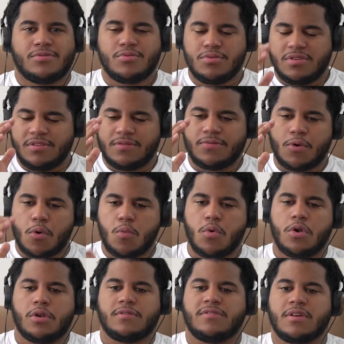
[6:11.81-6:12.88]
through these 4
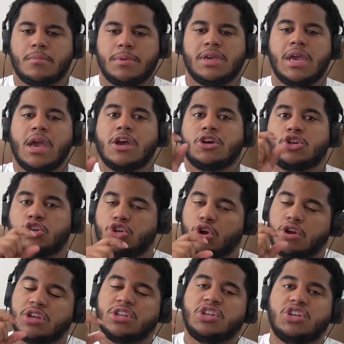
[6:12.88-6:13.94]
words, it could be
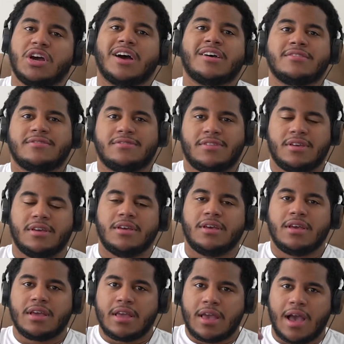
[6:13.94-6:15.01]
Shawty just,
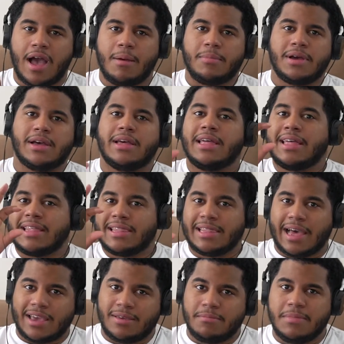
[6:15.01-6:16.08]
comma,
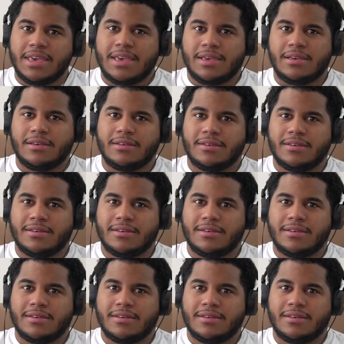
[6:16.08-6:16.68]
like me.